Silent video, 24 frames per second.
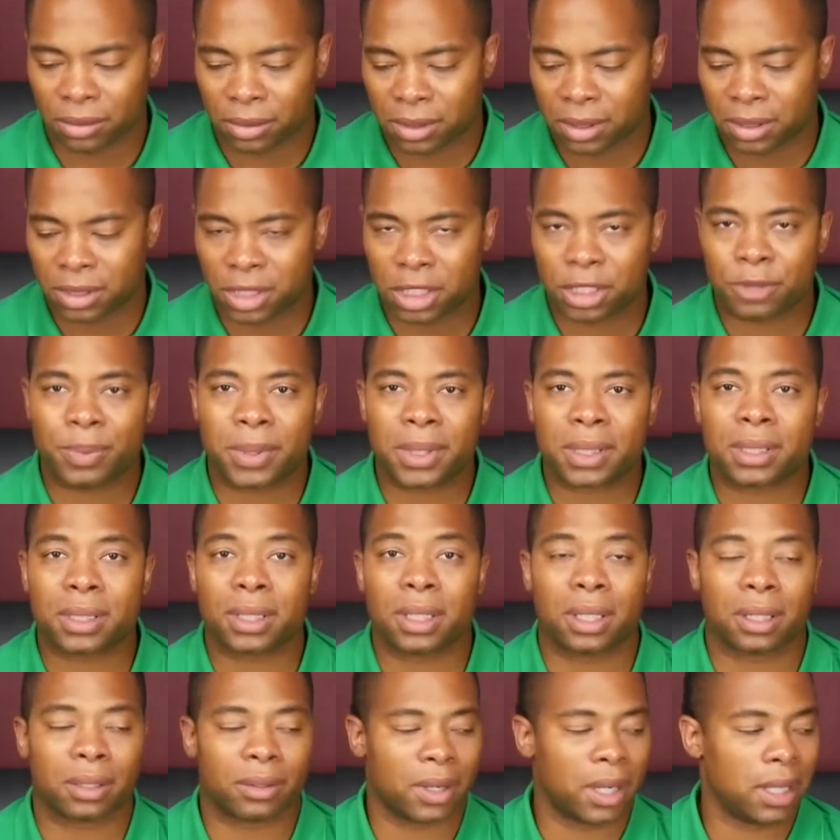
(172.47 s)
could just be a
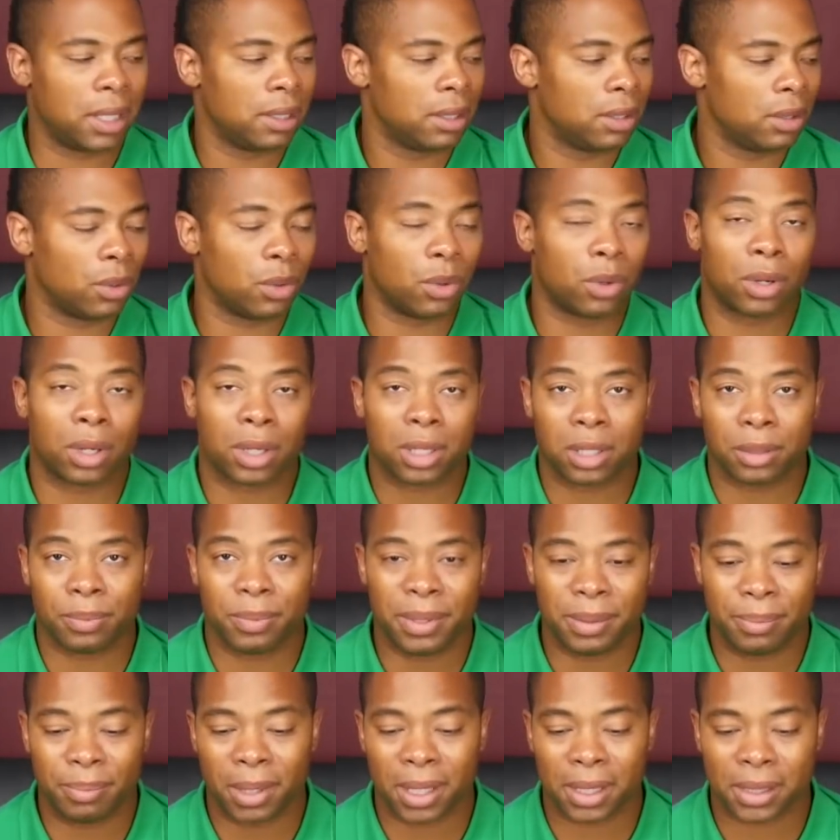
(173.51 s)
slug, right? Or it could
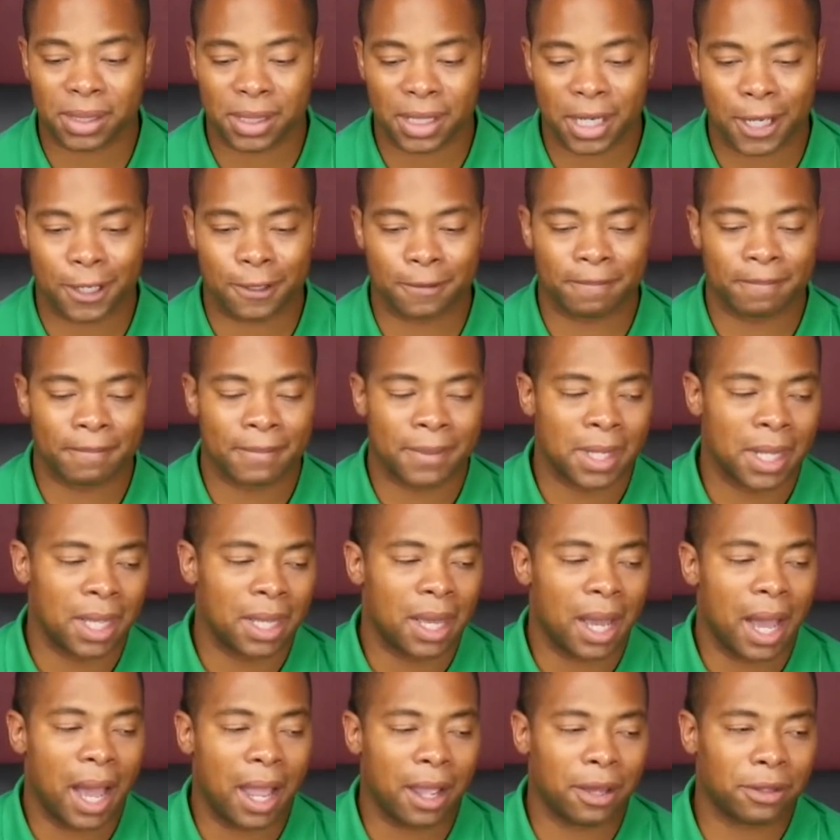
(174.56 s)
be buckshot.
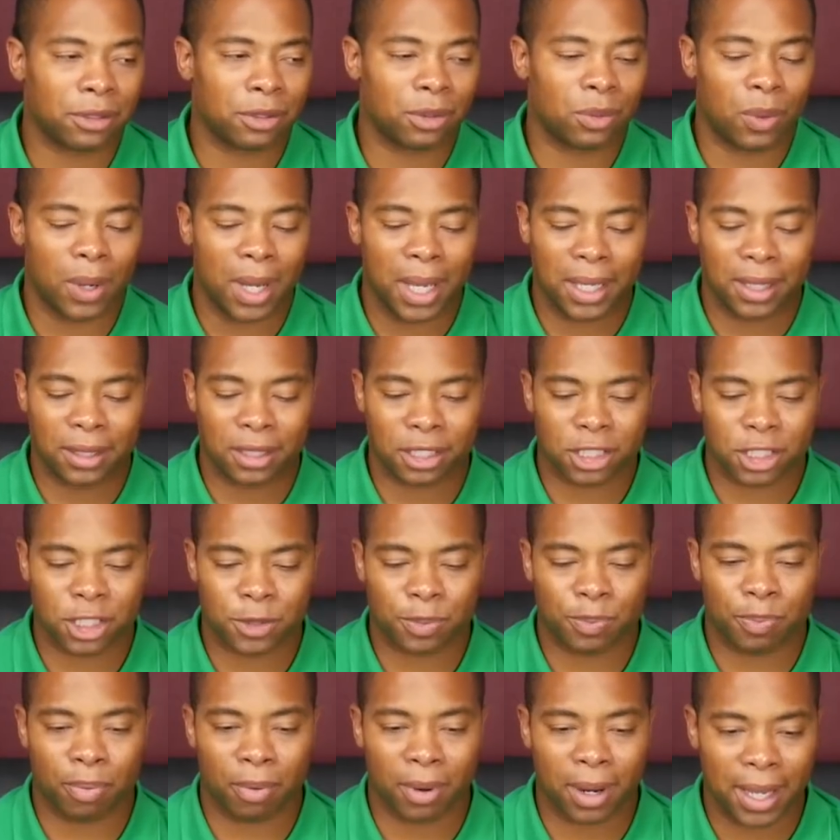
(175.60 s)
Either way, the
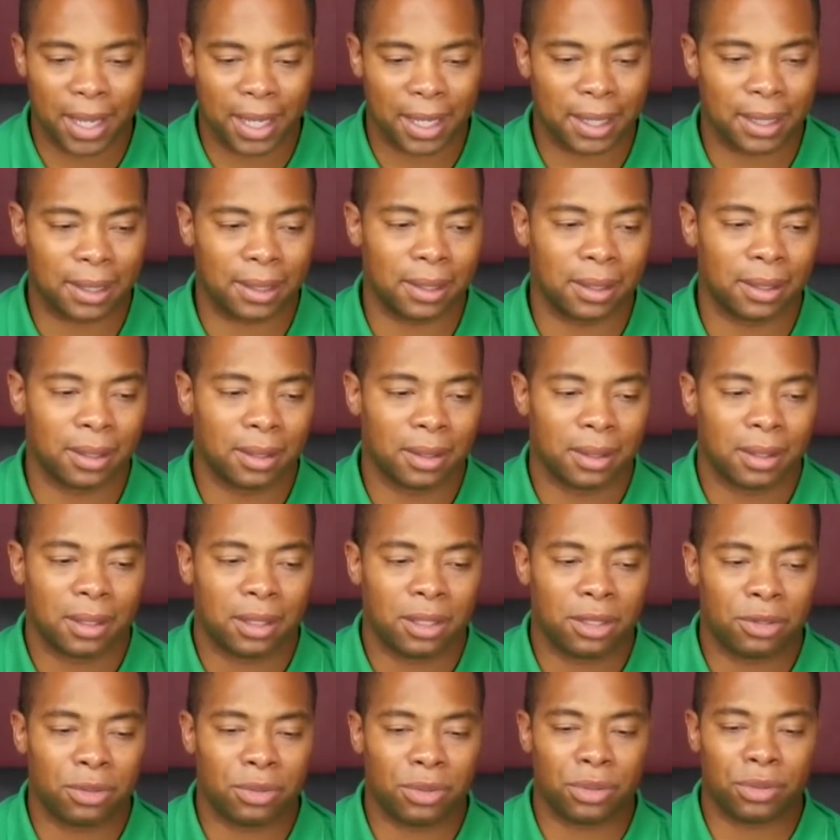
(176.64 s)
spread,
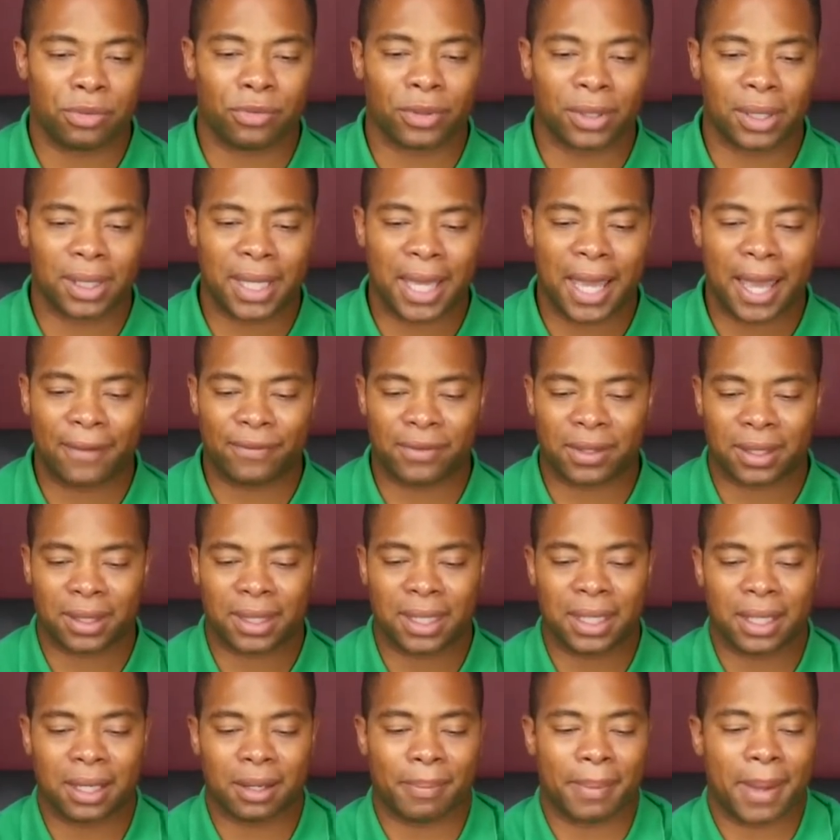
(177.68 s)
you really have to
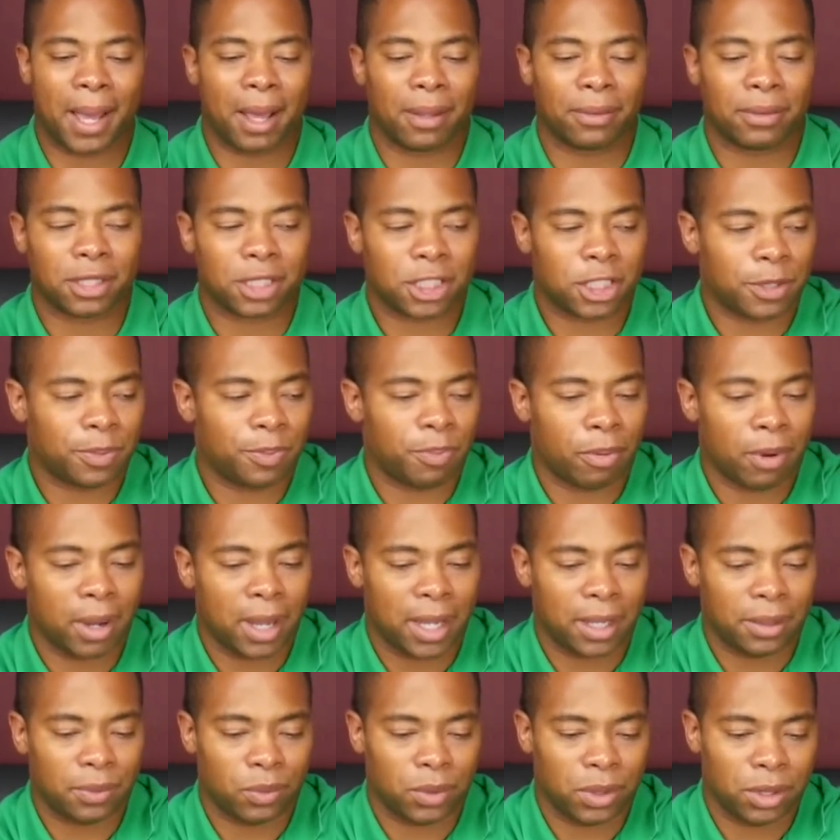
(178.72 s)
think about the
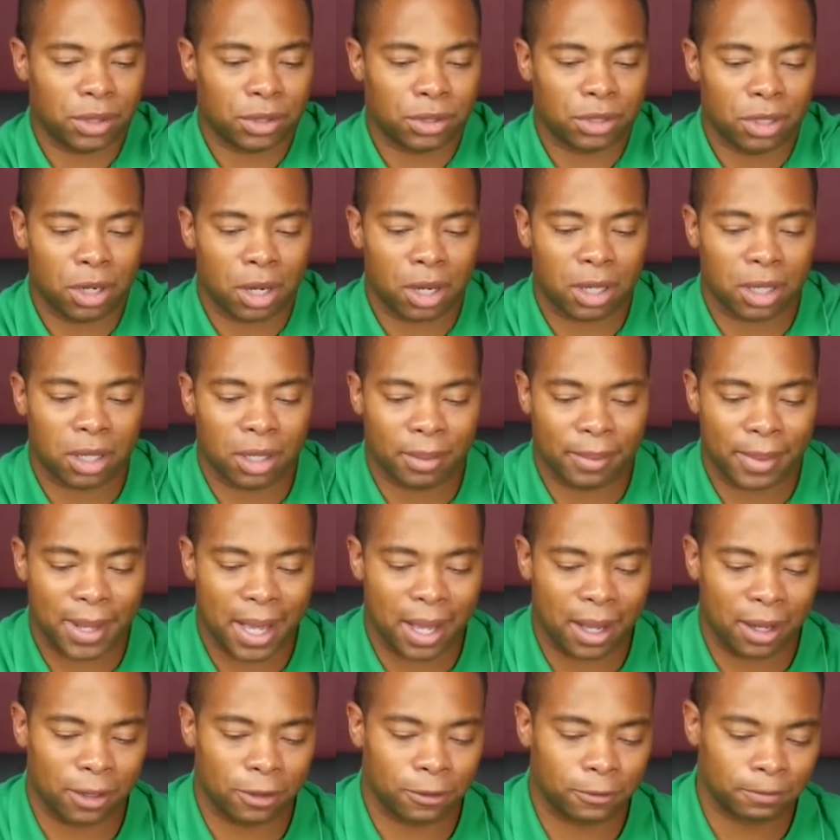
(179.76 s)
spread when you're talking
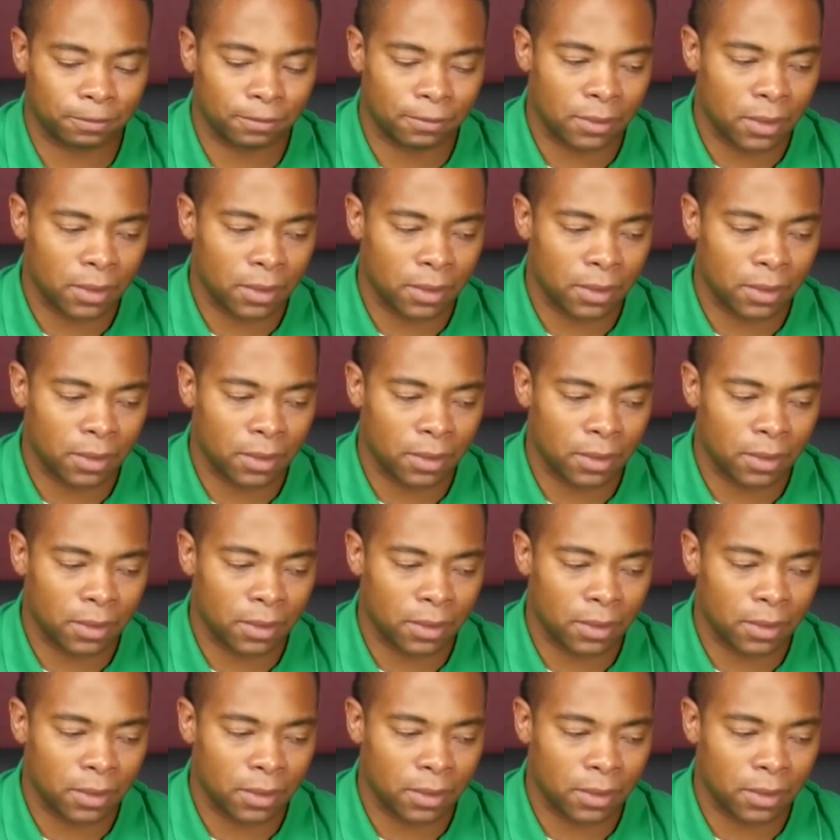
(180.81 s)
about